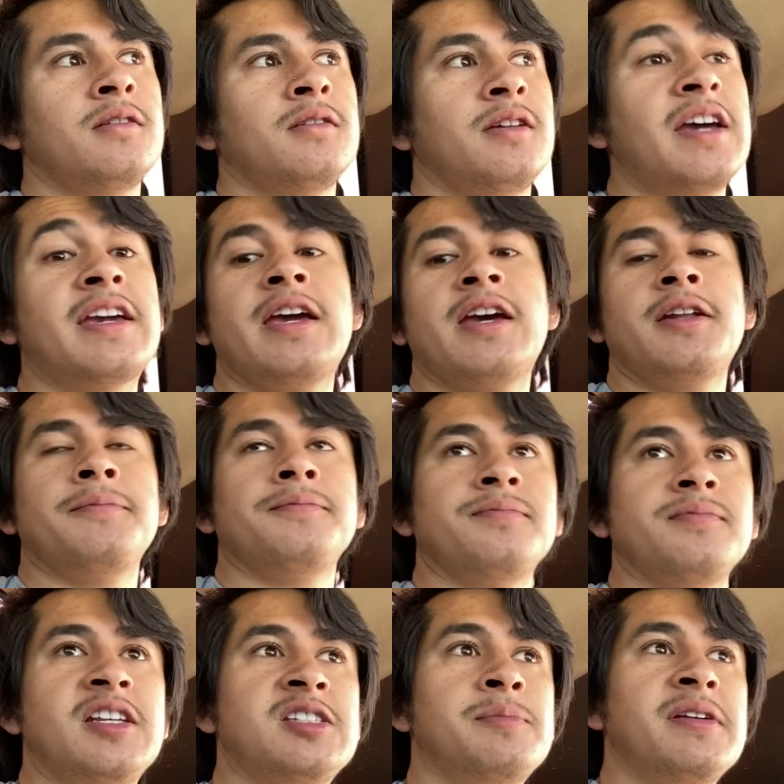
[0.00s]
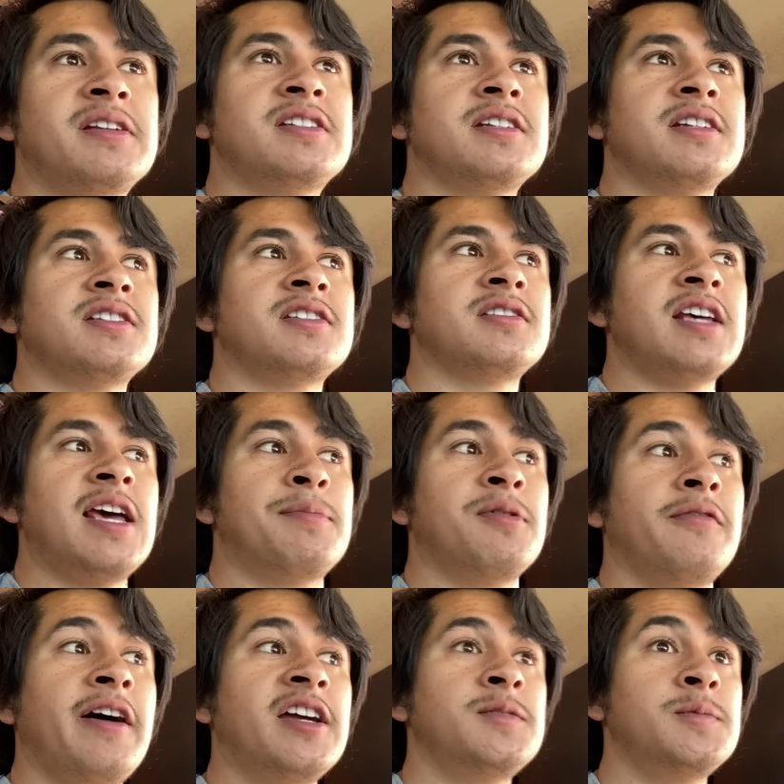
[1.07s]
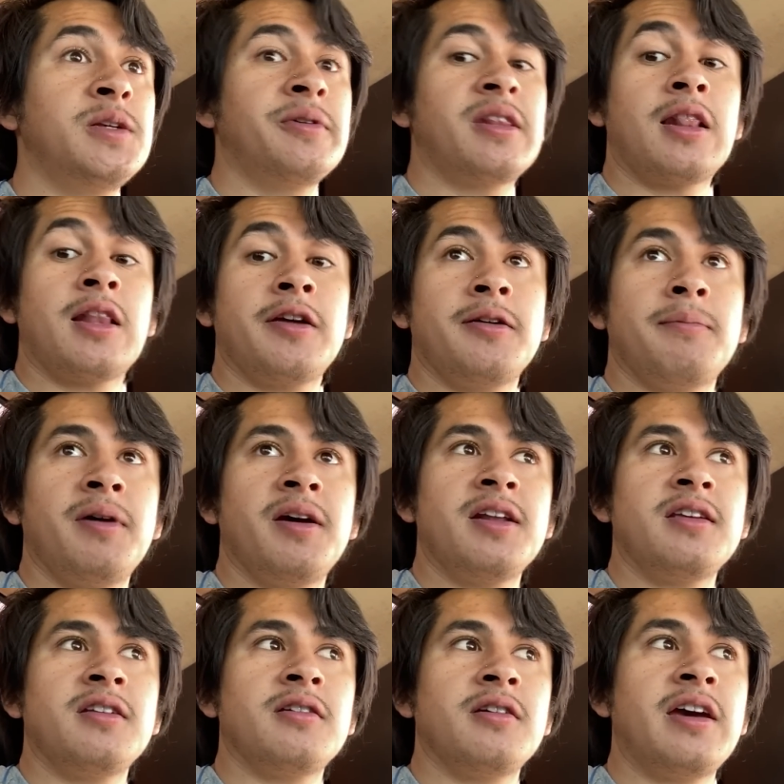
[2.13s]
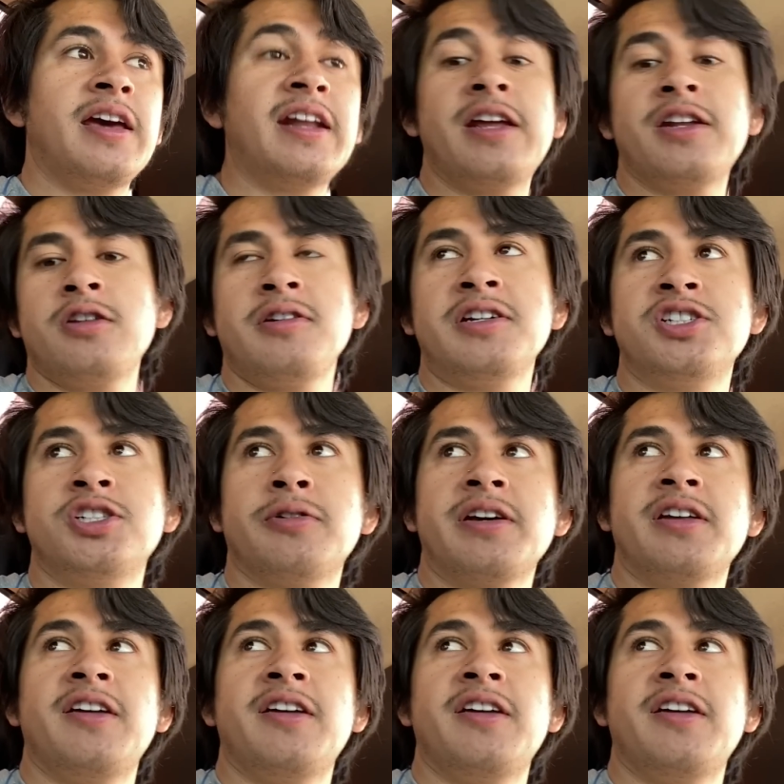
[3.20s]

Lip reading: again, this business, it provides me with a lot of money, and I do enjoy it.